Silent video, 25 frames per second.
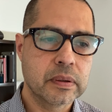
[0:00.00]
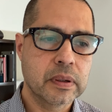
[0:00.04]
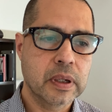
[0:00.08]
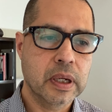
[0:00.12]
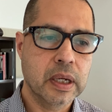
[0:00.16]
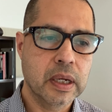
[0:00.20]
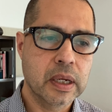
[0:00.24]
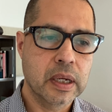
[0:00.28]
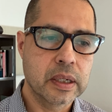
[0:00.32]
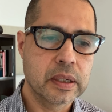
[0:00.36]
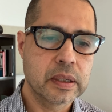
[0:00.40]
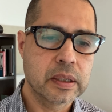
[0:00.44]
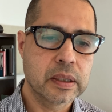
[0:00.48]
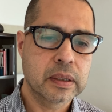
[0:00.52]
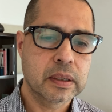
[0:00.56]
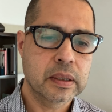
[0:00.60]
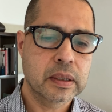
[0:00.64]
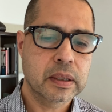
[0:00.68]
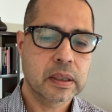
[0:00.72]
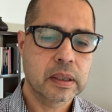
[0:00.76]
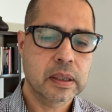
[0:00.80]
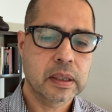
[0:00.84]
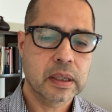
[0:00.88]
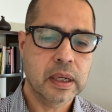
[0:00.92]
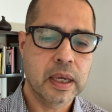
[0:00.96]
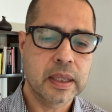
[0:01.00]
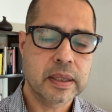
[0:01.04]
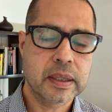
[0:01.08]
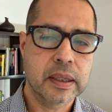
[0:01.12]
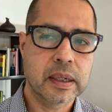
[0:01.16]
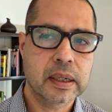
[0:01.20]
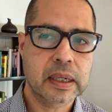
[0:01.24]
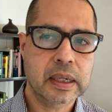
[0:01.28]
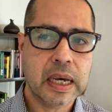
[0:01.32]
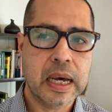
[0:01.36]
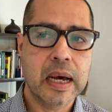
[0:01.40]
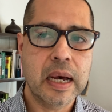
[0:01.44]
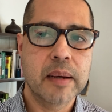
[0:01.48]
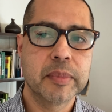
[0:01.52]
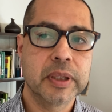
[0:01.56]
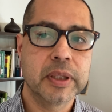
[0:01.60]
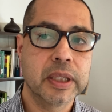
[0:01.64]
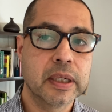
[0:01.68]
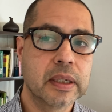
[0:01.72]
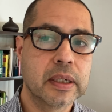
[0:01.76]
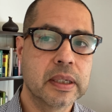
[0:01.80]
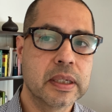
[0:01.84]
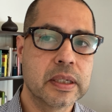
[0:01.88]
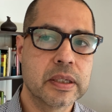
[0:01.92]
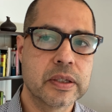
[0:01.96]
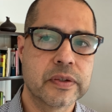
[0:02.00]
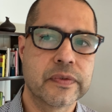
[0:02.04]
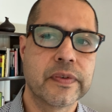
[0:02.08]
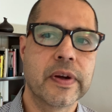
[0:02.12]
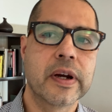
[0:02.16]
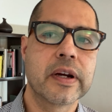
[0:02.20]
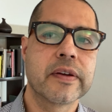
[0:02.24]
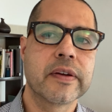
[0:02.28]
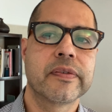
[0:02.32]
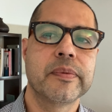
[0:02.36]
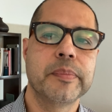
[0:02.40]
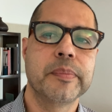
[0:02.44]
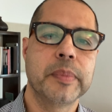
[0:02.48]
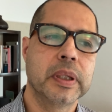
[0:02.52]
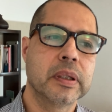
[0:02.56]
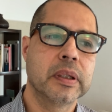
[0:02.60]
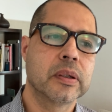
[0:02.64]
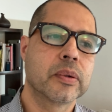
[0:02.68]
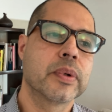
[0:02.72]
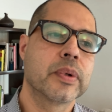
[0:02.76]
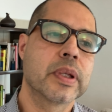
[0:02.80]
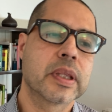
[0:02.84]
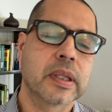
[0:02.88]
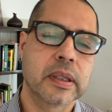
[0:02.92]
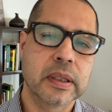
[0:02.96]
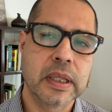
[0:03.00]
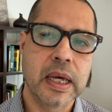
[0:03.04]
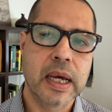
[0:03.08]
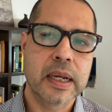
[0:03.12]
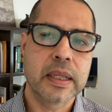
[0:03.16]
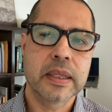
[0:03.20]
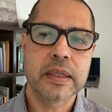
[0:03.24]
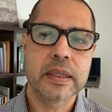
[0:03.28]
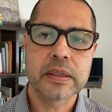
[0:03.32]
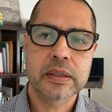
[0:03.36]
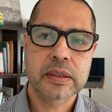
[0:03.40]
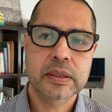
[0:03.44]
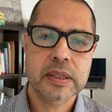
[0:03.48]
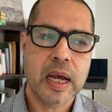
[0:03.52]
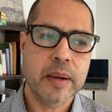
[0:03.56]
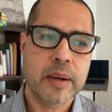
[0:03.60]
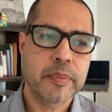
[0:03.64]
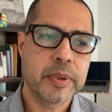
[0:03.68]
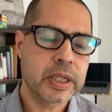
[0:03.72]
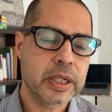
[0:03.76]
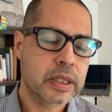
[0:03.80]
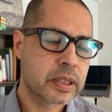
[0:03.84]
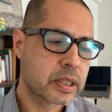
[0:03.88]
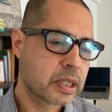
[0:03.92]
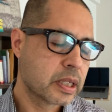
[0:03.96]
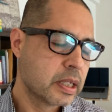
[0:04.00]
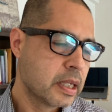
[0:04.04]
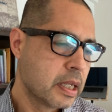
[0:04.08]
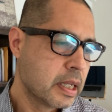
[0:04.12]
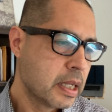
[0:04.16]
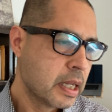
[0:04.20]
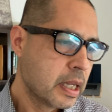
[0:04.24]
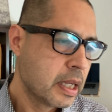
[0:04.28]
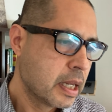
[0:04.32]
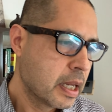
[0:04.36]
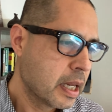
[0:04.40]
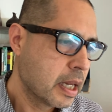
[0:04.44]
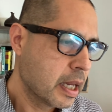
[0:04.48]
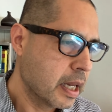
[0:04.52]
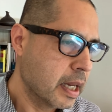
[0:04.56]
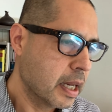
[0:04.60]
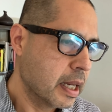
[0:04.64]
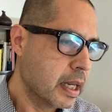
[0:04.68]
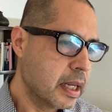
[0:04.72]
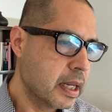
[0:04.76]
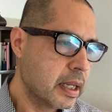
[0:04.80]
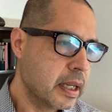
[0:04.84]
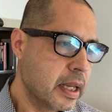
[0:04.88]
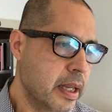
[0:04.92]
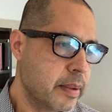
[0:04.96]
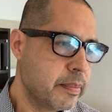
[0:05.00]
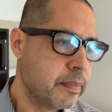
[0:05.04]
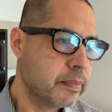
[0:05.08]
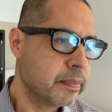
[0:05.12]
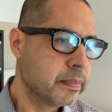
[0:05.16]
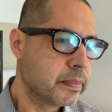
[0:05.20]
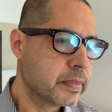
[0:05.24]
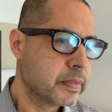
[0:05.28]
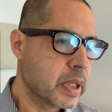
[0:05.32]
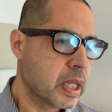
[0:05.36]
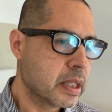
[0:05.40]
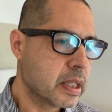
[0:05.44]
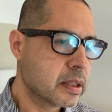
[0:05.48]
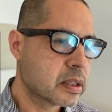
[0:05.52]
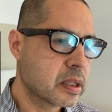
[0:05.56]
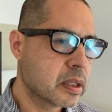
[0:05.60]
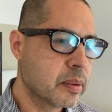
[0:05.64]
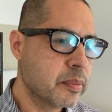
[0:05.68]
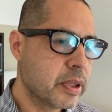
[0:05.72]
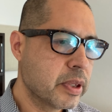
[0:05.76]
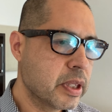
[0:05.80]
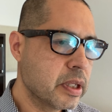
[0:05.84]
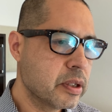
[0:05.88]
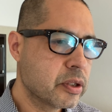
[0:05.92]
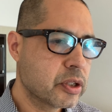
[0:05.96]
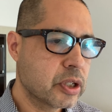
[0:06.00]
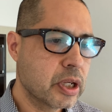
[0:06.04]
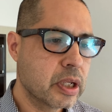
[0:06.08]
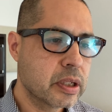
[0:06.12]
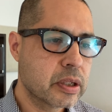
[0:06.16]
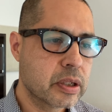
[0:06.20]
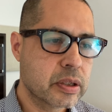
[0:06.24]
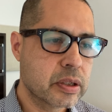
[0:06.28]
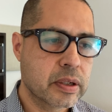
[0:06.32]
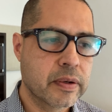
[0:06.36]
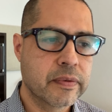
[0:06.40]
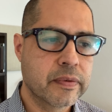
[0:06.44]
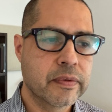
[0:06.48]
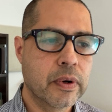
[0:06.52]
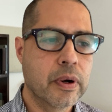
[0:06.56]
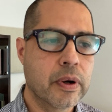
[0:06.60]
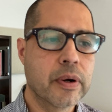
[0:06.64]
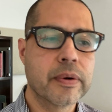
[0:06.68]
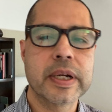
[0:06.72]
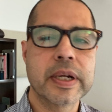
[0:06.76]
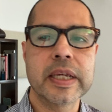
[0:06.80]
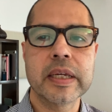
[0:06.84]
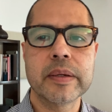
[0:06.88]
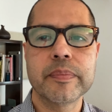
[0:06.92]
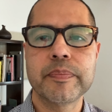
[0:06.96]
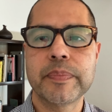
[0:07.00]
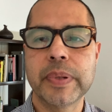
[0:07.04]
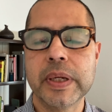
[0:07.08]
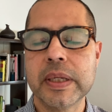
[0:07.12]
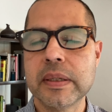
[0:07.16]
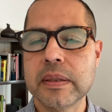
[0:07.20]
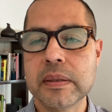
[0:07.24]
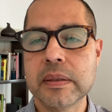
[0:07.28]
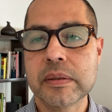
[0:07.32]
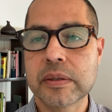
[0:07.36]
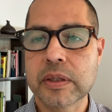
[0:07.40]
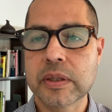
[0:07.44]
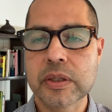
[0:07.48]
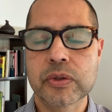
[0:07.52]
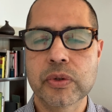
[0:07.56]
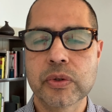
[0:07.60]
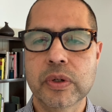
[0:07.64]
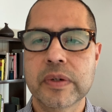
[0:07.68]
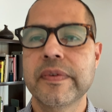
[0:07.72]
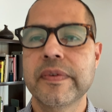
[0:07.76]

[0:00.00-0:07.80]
uh, I think Kamala is very familiar with a lot of these topics. Uh, and, and some of these changes have already been just sort of